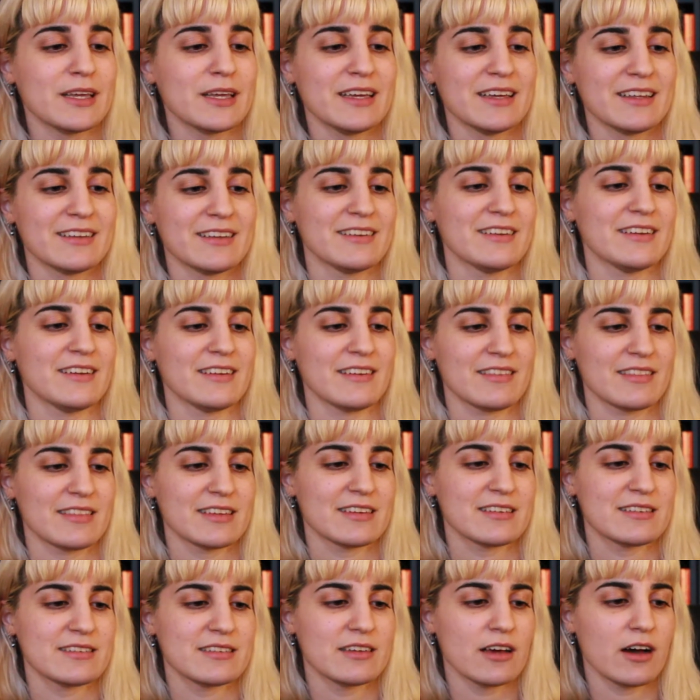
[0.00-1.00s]
in
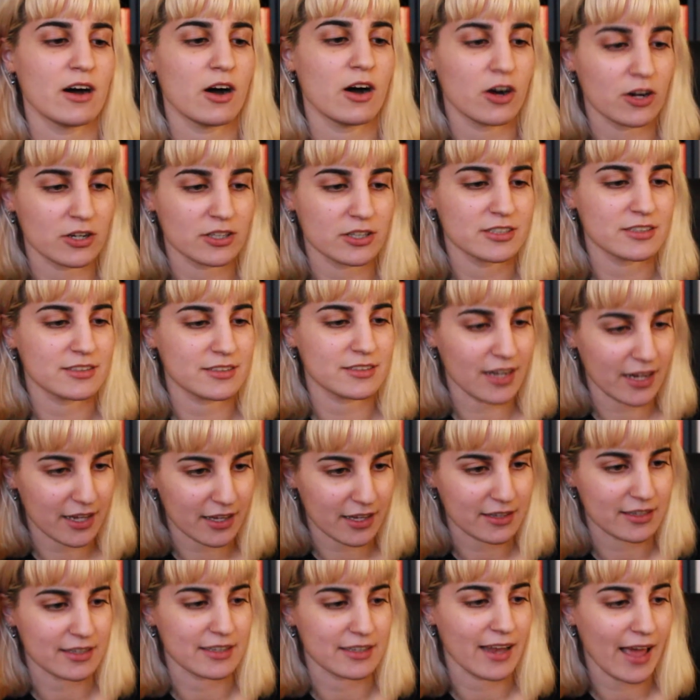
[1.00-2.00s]
the on
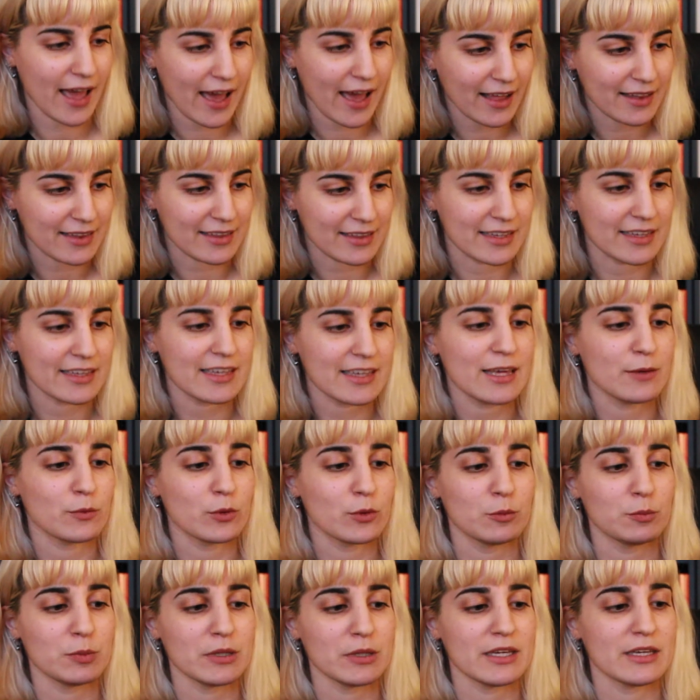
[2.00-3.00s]
Diagon Alley, it
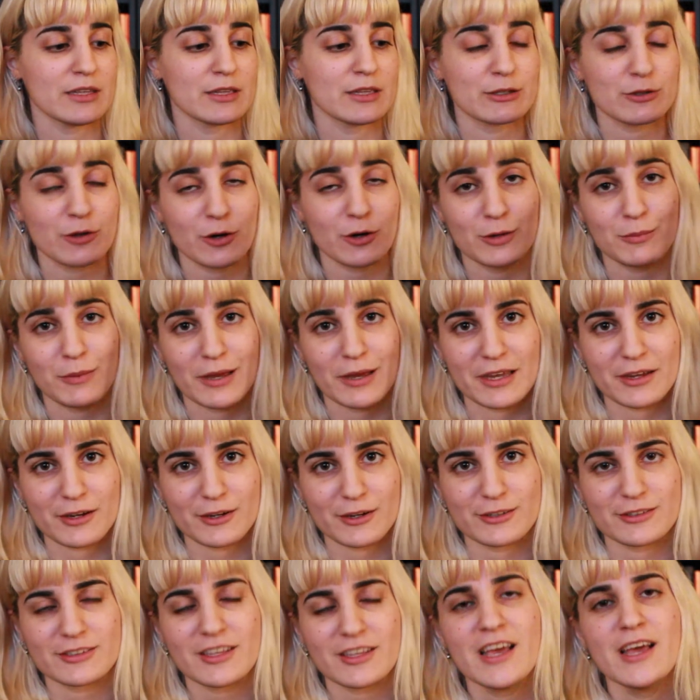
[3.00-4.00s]
would be the Toy
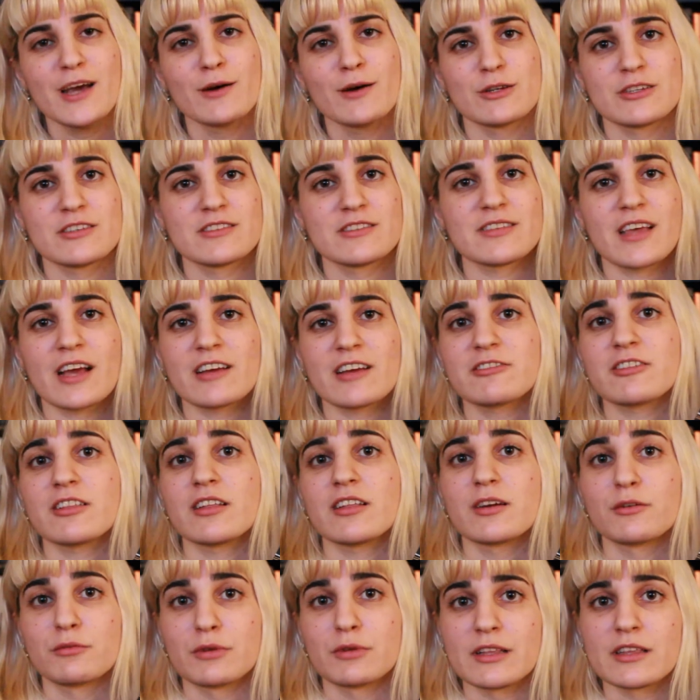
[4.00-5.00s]
Makers, which is
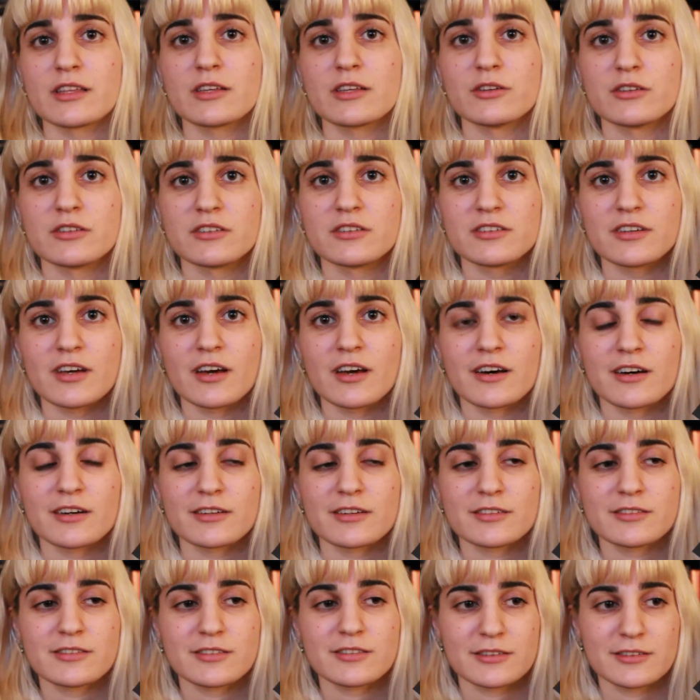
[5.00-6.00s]
actually a really good
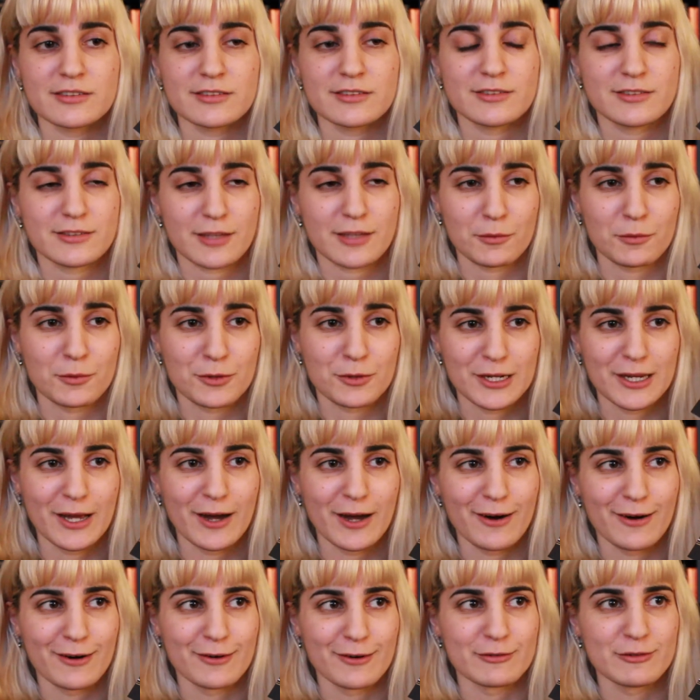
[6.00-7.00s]
summary
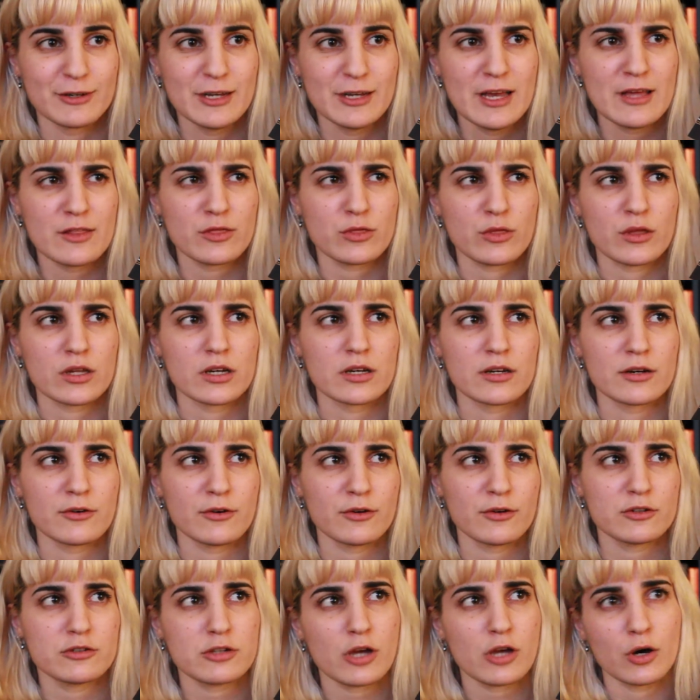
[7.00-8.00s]
of
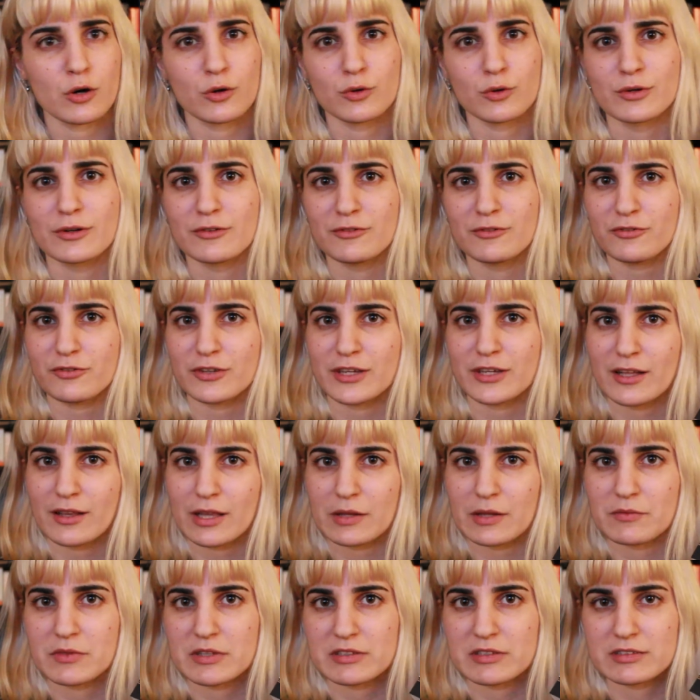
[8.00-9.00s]
the tone and feel
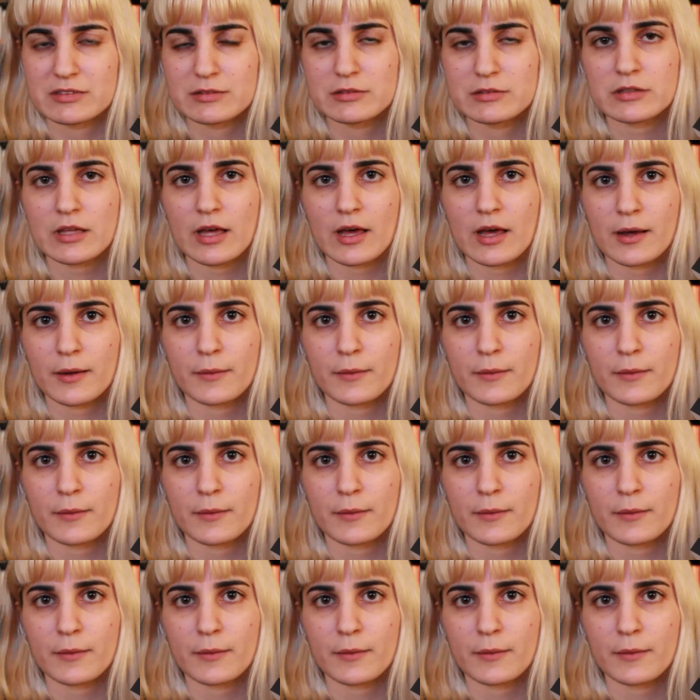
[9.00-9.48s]
of this